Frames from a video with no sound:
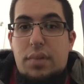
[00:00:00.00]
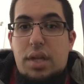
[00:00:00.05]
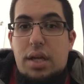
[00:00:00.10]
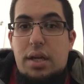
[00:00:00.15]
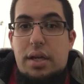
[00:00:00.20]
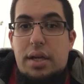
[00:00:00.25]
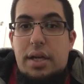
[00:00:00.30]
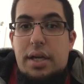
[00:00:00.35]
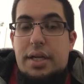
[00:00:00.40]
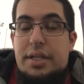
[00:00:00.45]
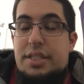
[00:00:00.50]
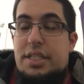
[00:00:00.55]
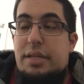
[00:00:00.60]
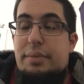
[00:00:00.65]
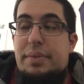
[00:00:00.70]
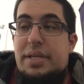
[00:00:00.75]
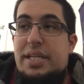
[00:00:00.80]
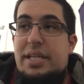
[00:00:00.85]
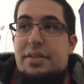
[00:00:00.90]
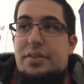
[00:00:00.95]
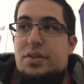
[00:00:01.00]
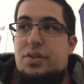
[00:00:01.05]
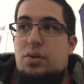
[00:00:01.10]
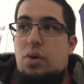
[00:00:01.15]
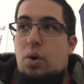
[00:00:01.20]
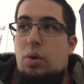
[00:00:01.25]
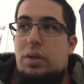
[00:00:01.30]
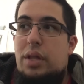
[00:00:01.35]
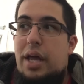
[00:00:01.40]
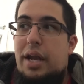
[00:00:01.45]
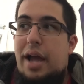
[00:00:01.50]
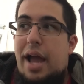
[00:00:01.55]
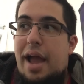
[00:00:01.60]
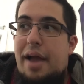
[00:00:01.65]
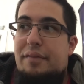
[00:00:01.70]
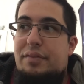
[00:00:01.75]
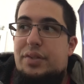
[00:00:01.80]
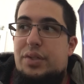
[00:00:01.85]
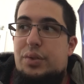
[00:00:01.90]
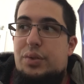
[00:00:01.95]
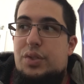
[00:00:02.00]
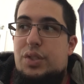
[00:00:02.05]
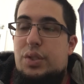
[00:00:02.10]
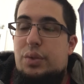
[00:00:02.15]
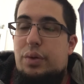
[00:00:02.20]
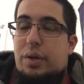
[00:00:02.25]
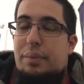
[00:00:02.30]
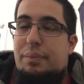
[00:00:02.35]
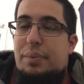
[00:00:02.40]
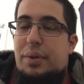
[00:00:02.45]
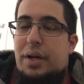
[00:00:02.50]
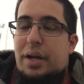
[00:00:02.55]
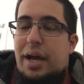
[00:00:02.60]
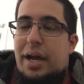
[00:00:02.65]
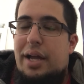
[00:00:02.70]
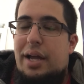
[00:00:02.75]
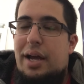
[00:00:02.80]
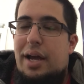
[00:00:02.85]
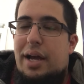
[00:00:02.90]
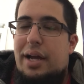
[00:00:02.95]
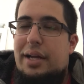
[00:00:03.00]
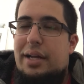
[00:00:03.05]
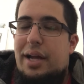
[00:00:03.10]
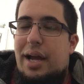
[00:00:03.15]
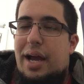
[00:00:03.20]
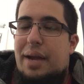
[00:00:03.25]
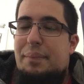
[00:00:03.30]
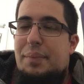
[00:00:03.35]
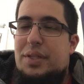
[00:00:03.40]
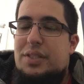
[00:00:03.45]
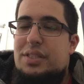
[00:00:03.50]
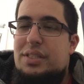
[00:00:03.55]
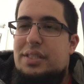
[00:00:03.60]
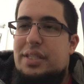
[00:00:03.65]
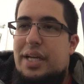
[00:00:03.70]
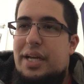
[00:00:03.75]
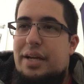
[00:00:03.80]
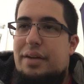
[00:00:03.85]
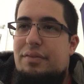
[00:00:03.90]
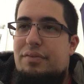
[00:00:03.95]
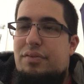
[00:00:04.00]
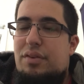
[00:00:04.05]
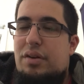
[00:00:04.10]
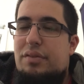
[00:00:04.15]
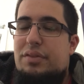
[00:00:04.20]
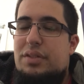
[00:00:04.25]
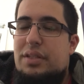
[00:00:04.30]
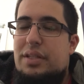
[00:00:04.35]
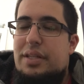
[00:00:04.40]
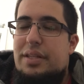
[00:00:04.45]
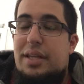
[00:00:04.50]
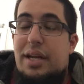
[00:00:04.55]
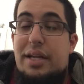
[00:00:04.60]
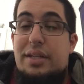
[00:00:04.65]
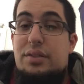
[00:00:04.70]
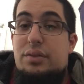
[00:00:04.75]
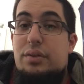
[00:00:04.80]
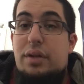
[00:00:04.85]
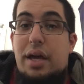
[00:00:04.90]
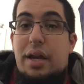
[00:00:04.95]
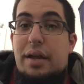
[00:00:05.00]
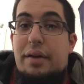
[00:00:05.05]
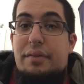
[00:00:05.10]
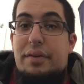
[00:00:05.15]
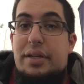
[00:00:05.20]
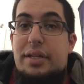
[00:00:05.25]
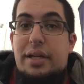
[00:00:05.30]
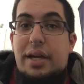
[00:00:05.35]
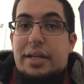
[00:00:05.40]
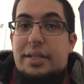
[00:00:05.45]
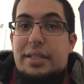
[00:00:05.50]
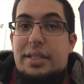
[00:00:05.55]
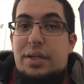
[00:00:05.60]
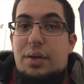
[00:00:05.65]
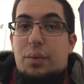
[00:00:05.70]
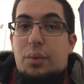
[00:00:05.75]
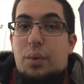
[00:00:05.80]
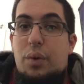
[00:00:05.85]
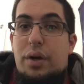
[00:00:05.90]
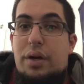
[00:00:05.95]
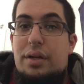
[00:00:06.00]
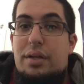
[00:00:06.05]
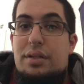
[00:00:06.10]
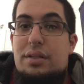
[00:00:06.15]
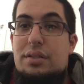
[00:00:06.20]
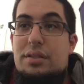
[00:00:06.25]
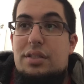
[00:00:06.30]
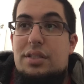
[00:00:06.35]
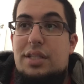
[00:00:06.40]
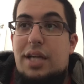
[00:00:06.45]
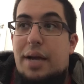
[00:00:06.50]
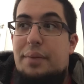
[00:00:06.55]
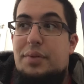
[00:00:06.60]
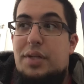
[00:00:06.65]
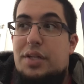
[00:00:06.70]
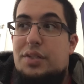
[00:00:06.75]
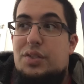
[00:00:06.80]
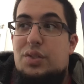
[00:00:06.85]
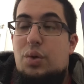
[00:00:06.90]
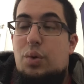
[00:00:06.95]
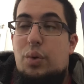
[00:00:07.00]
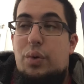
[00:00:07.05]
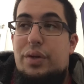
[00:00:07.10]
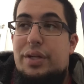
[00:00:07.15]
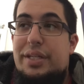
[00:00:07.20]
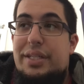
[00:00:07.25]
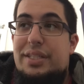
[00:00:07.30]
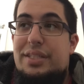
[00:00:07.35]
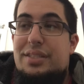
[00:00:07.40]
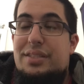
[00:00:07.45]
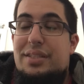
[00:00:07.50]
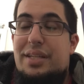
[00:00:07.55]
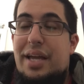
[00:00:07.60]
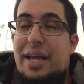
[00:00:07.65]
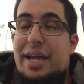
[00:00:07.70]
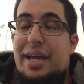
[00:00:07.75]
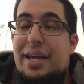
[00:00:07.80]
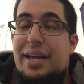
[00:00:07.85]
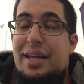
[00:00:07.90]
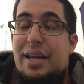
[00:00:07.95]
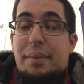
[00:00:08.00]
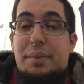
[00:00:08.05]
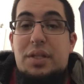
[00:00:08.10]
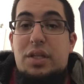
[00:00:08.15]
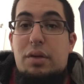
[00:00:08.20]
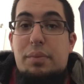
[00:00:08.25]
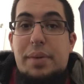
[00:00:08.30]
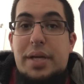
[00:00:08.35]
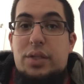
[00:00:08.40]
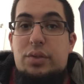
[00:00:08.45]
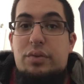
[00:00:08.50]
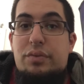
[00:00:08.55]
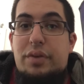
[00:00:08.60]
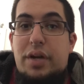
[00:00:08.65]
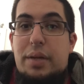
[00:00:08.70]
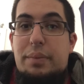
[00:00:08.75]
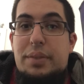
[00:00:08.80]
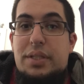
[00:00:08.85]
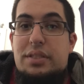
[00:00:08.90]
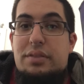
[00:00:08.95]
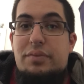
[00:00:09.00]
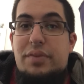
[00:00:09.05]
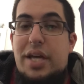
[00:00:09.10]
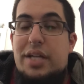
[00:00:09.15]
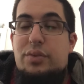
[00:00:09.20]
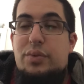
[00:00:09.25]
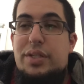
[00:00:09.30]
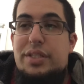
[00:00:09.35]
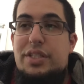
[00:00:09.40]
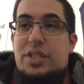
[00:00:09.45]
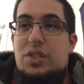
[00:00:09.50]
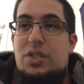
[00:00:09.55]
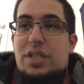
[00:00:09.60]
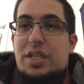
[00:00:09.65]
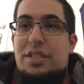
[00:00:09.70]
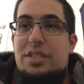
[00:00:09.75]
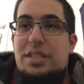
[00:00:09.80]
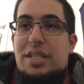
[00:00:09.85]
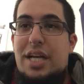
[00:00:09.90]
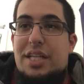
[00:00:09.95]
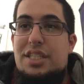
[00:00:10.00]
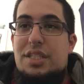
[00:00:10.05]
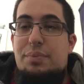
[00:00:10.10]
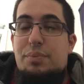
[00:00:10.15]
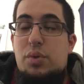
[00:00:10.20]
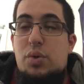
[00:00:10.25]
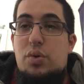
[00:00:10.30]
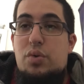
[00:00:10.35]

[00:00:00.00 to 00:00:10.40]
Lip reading: TBD, there's a whole lot of avenues to it, but I must say fervently that I do not have any idea what Top Shot score is, and I'm a little petrified because if that transition is not smooth,